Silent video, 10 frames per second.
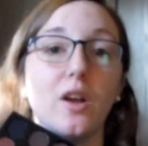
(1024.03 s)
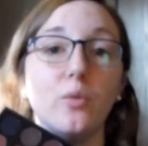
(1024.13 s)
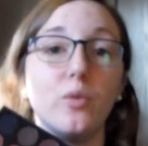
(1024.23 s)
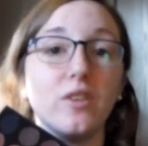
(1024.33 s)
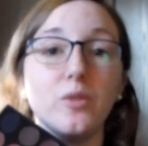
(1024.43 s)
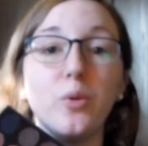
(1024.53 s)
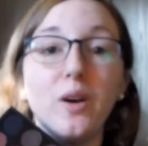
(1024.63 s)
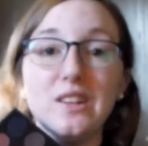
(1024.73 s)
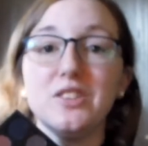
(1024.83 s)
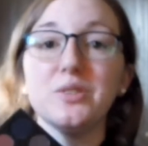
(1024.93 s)
I really
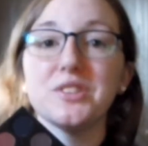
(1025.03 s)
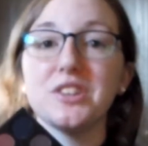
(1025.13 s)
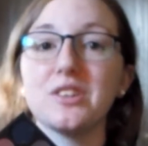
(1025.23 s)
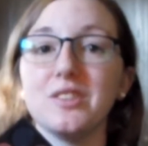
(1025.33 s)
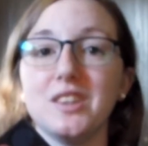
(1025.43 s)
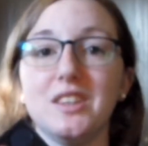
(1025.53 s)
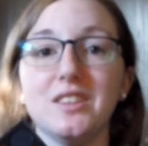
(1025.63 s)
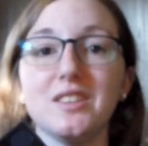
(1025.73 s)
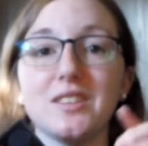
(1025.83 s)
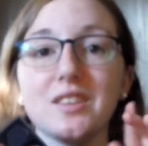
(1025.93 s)
want to do a look with
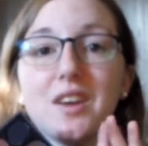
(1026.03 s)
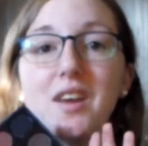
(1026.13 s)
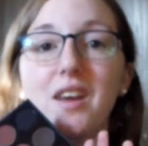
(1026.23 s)
these.